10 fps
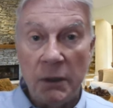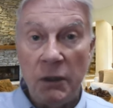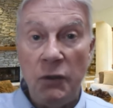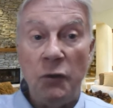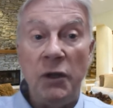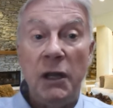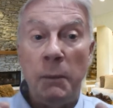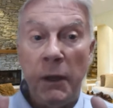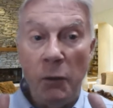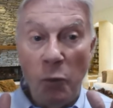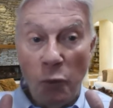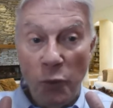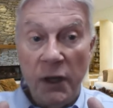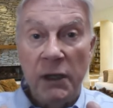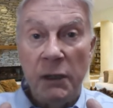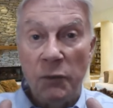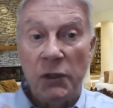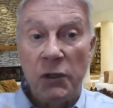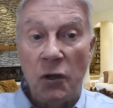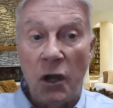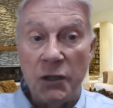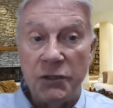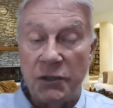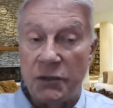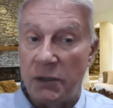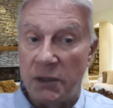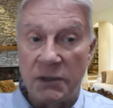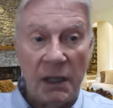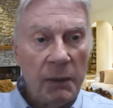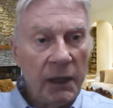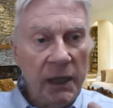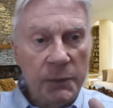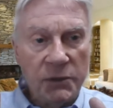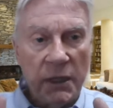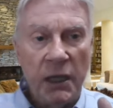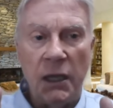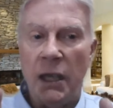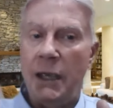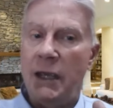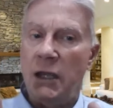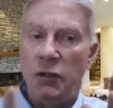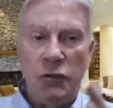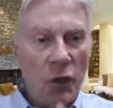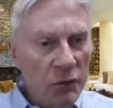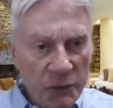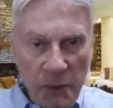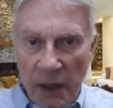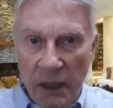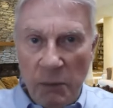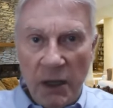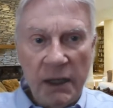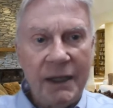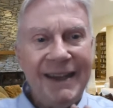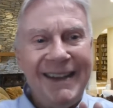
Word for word: You need to be really, really cautious at this time. I keep saying, don't spend any money.